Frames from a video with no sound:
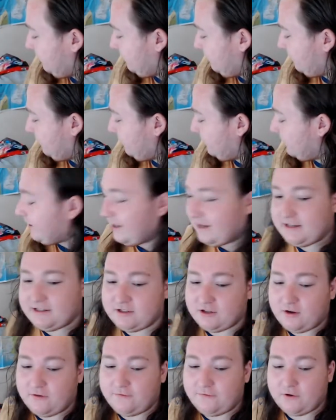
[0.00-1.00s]
Okay,
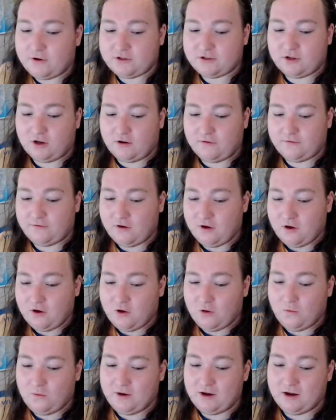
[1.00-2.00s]
so first off,
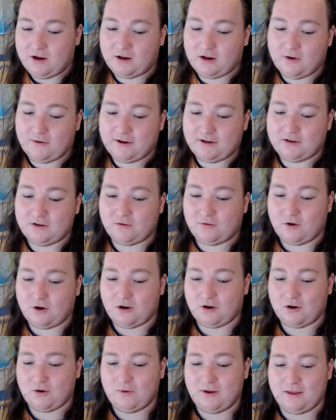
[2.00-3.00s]
we are going to
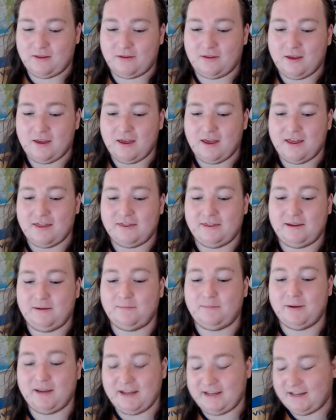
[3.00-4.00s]
rock with the
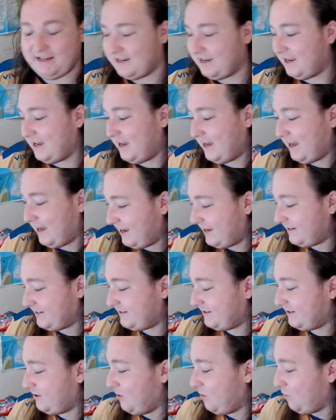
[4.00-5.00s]

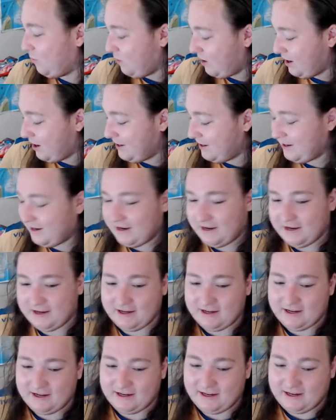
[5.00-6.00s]
PS1
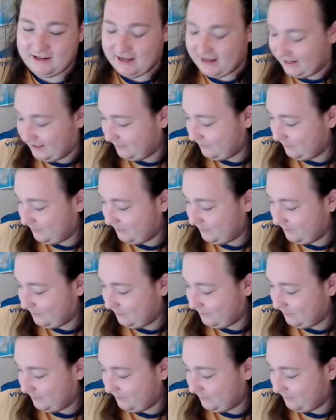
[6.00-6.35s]
games.